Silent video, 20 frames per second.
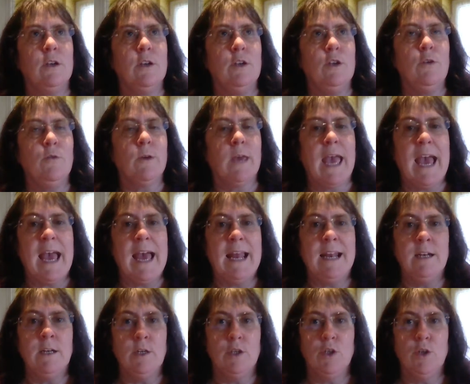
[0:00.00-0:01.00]
you
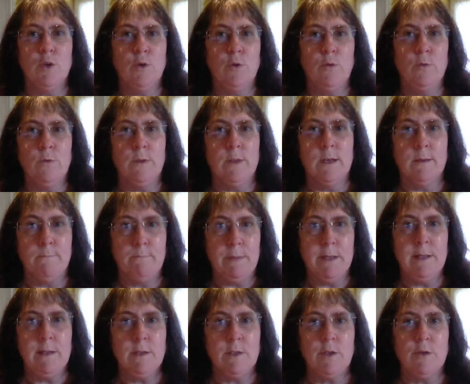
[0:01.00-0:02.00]
can do that
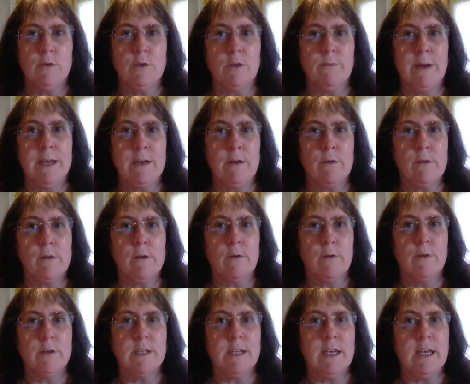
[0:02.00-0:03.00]
builds your domain
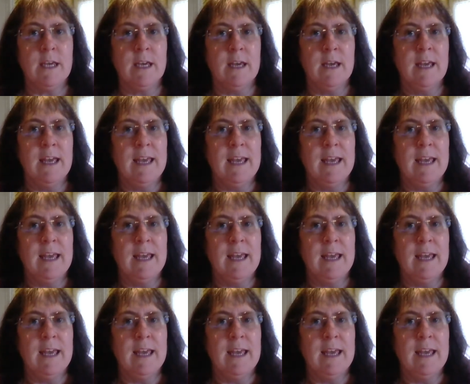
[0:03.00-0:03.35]
authority